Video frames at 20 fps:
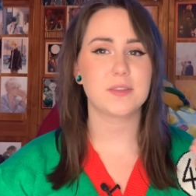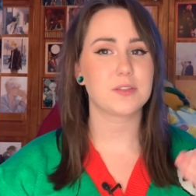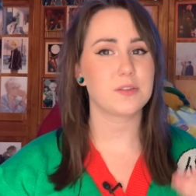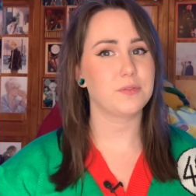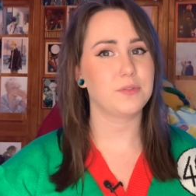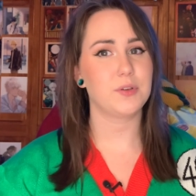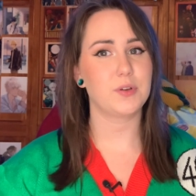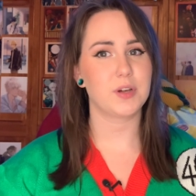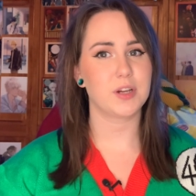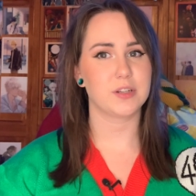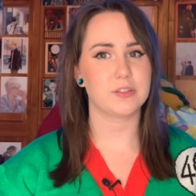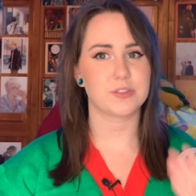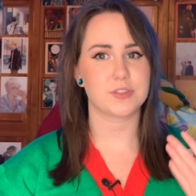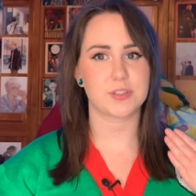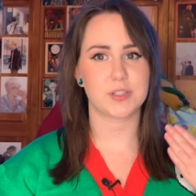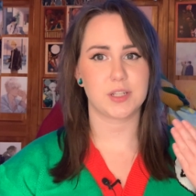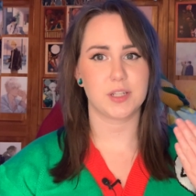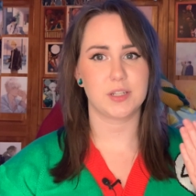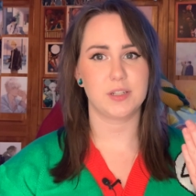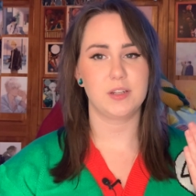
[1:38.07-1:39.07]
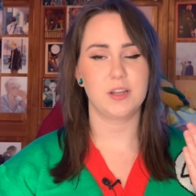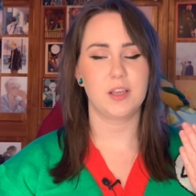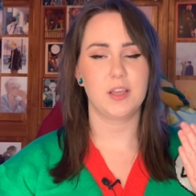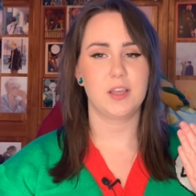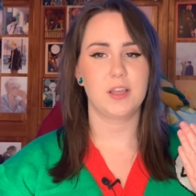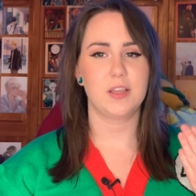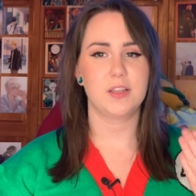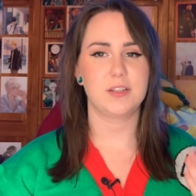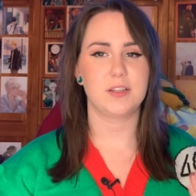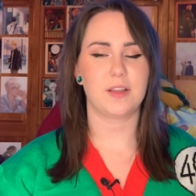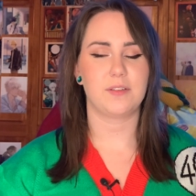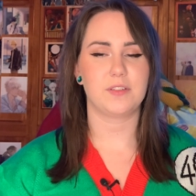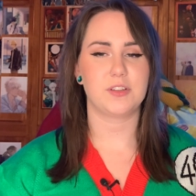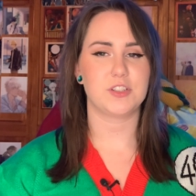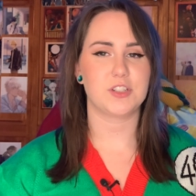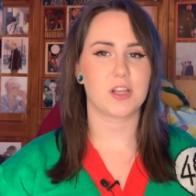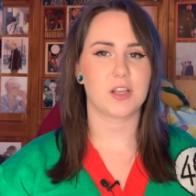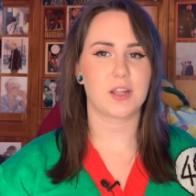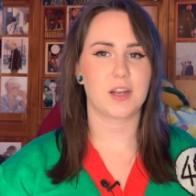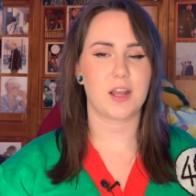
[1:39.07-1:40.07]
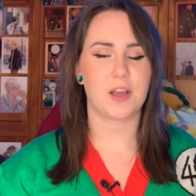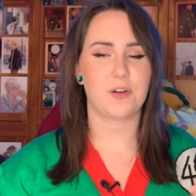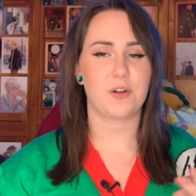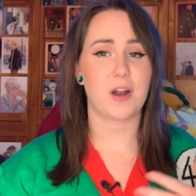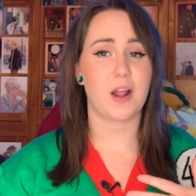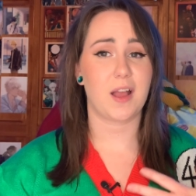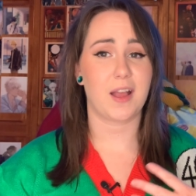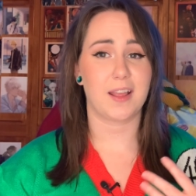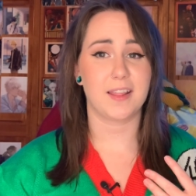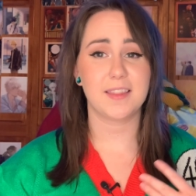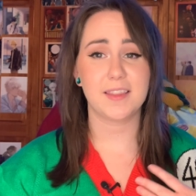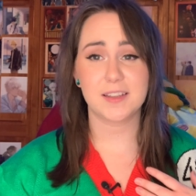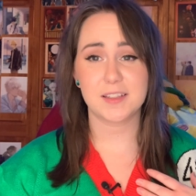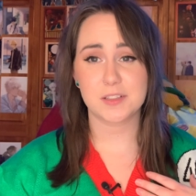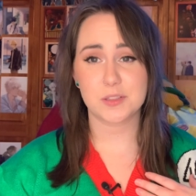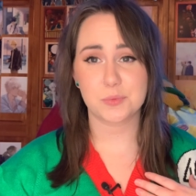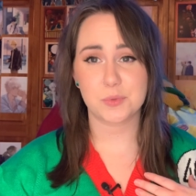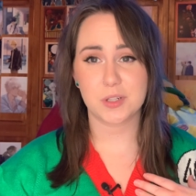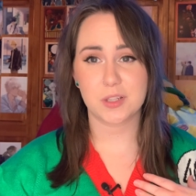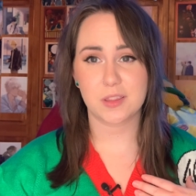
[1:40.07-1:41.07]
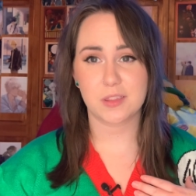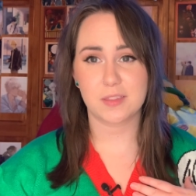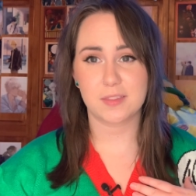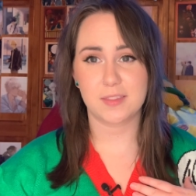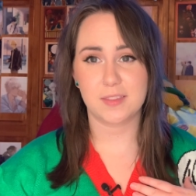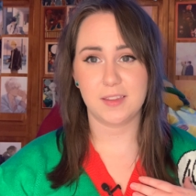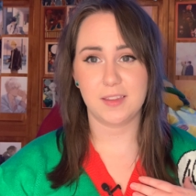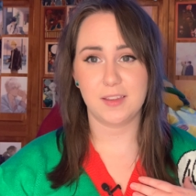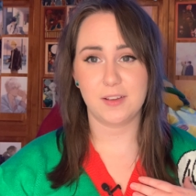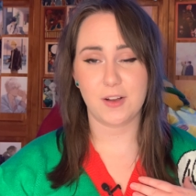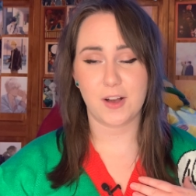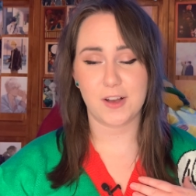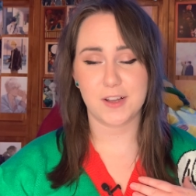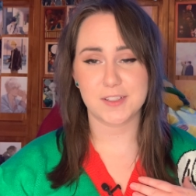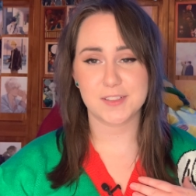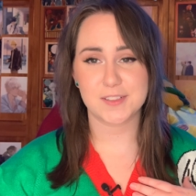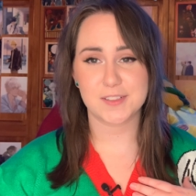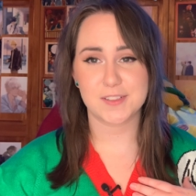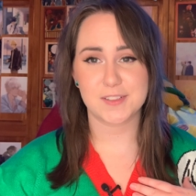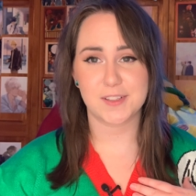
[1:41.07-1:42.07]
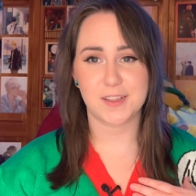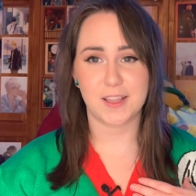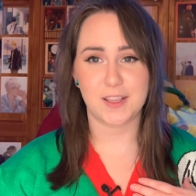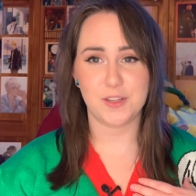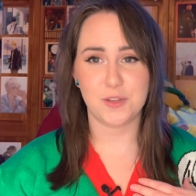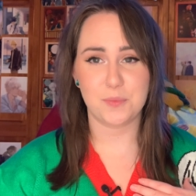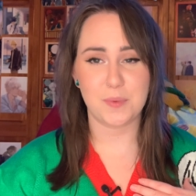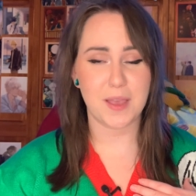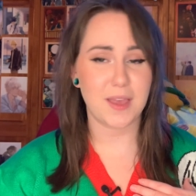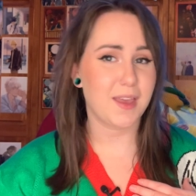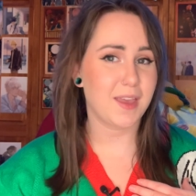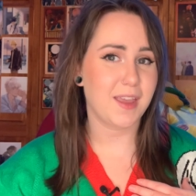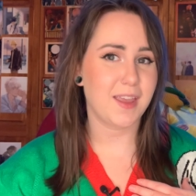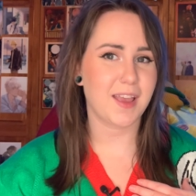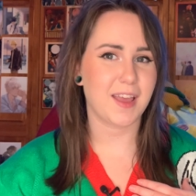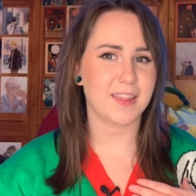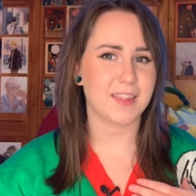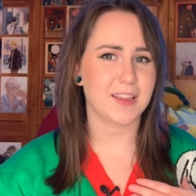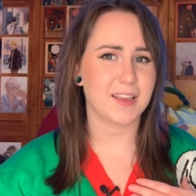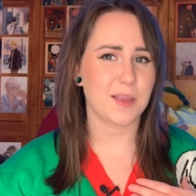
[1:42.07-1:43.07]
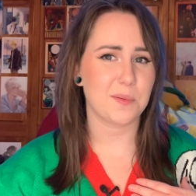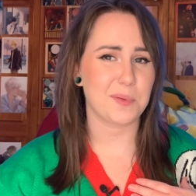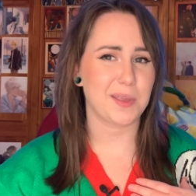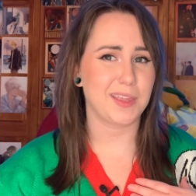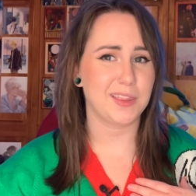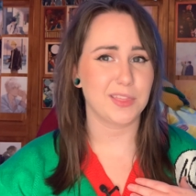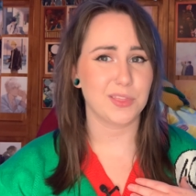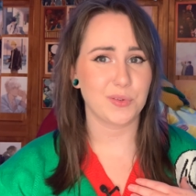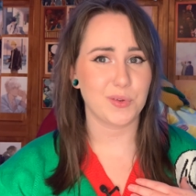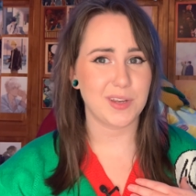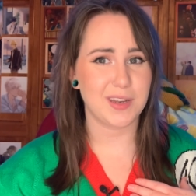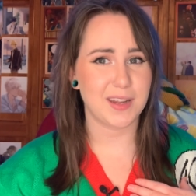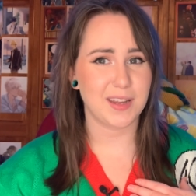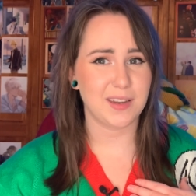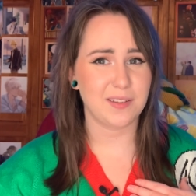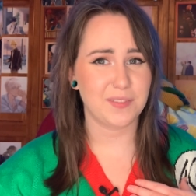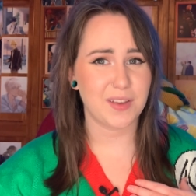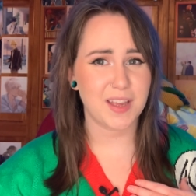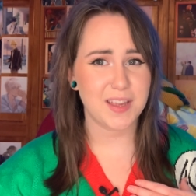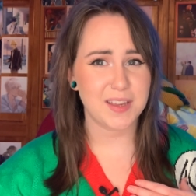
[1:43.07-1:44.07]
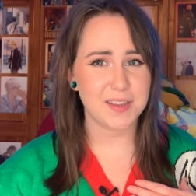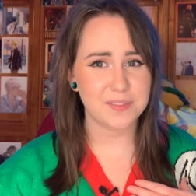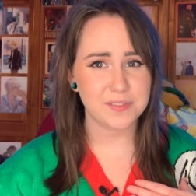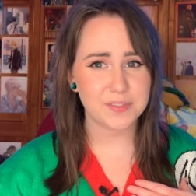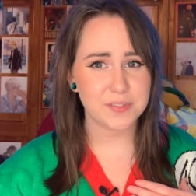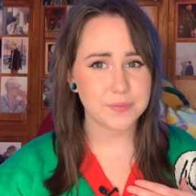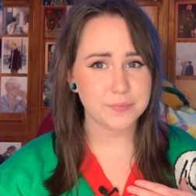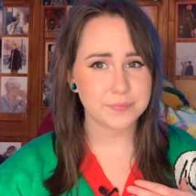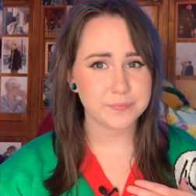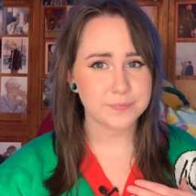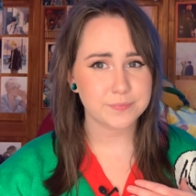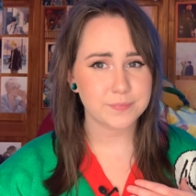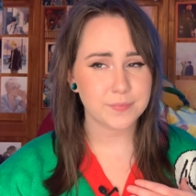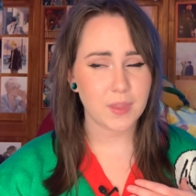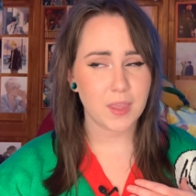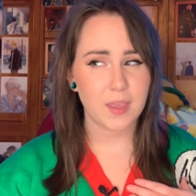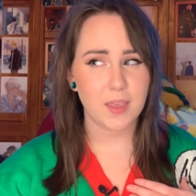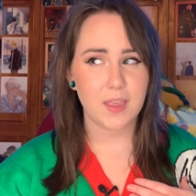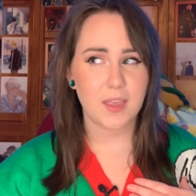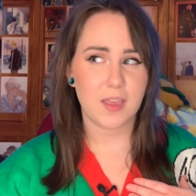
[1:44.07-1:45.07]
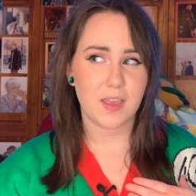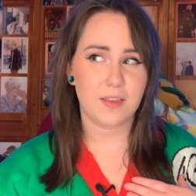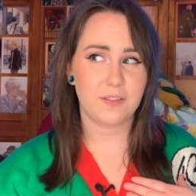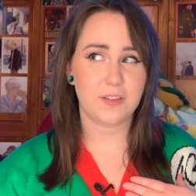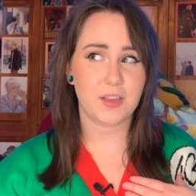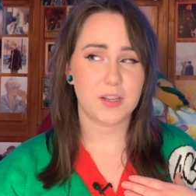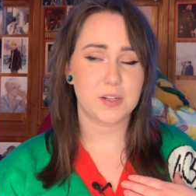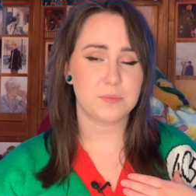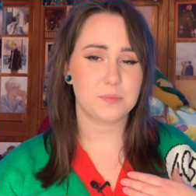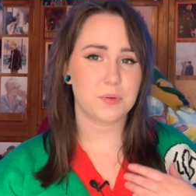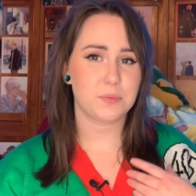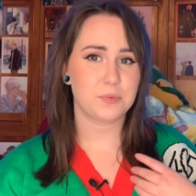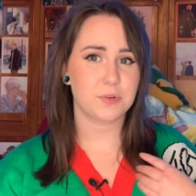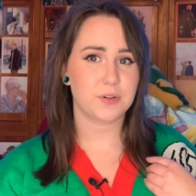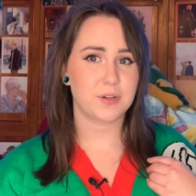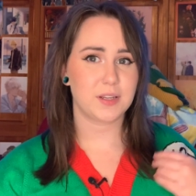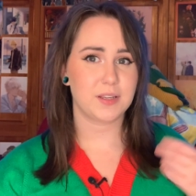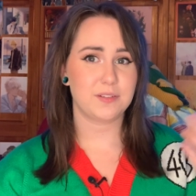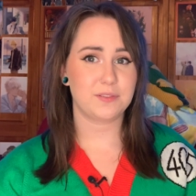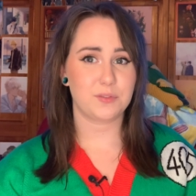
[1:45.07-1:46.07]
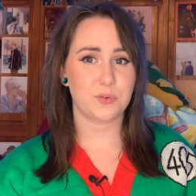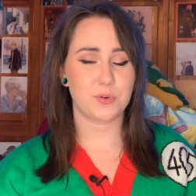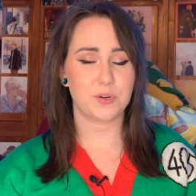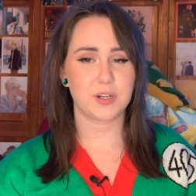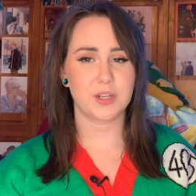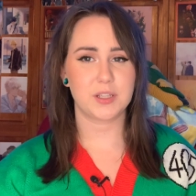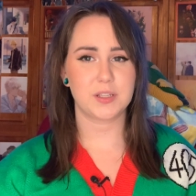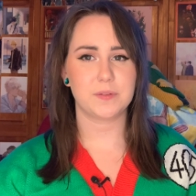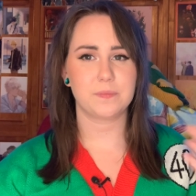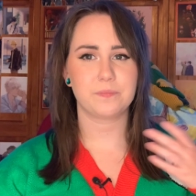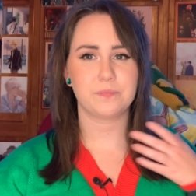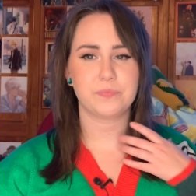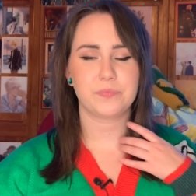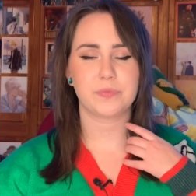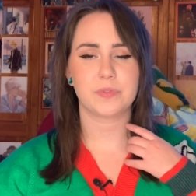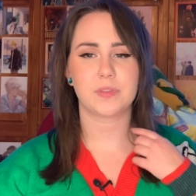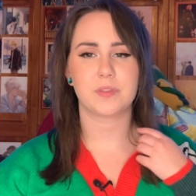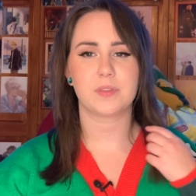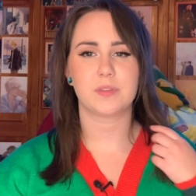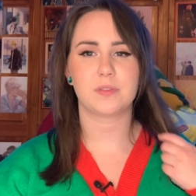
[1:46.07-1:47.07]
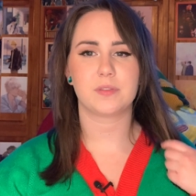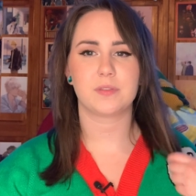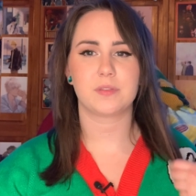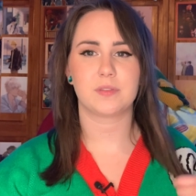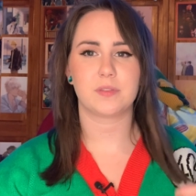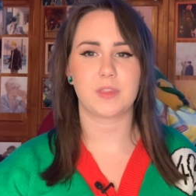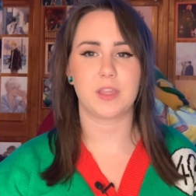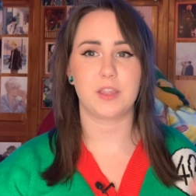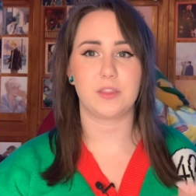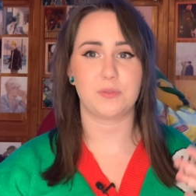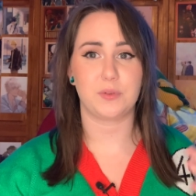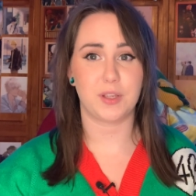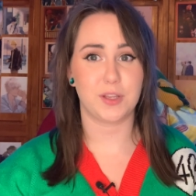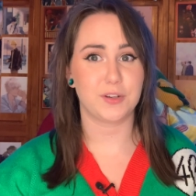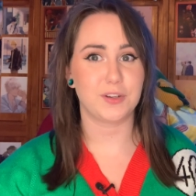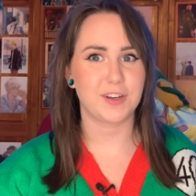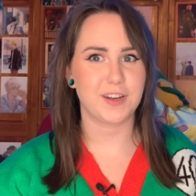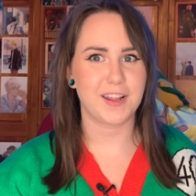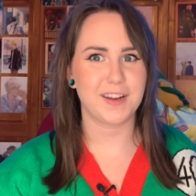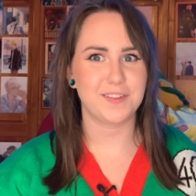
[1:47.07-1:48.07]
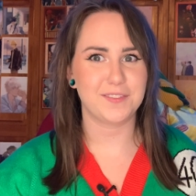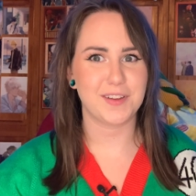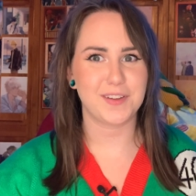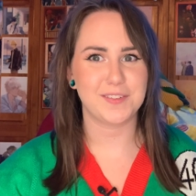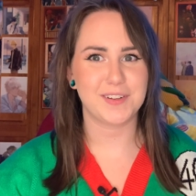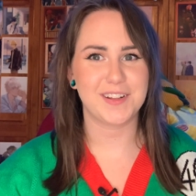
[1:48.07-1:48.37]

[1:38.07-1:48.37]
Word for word: So if you are interested, definitely check it out. I think it's worth the cost that you pay. I think I paid $3.95 if I remember right for it like $395.